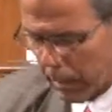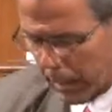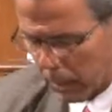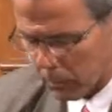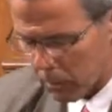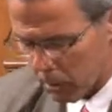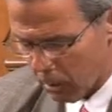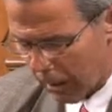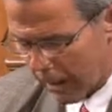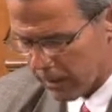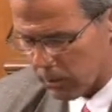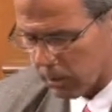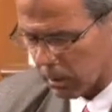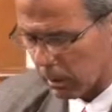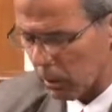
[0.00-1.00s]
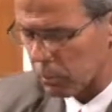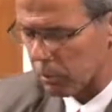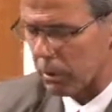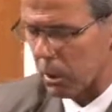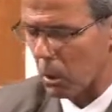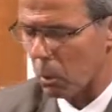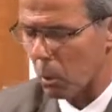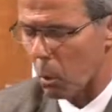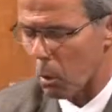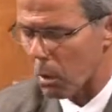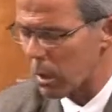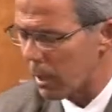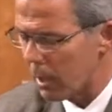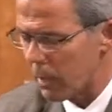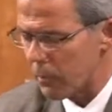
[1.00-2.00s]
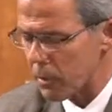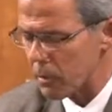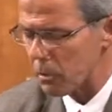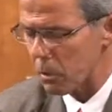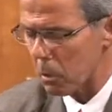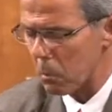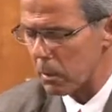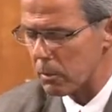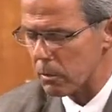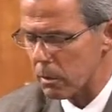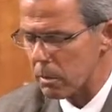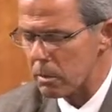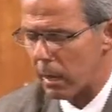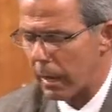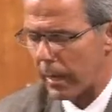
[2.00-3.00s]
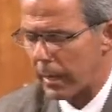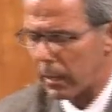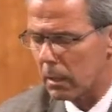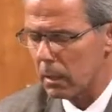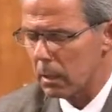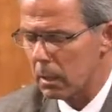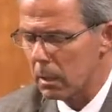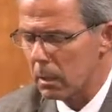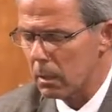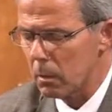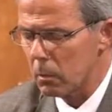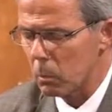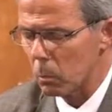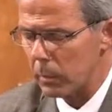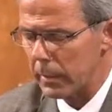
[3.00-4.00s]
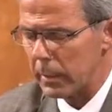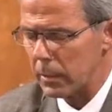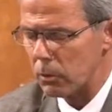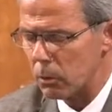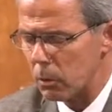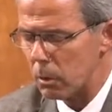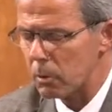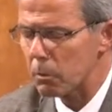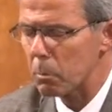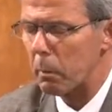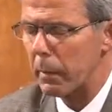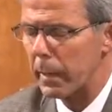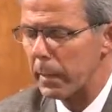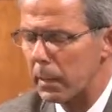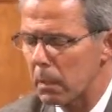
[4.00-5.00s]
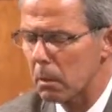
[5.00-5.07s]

bowed, your eyes closed. Dear Lord, there's so much to say. We need you to speak.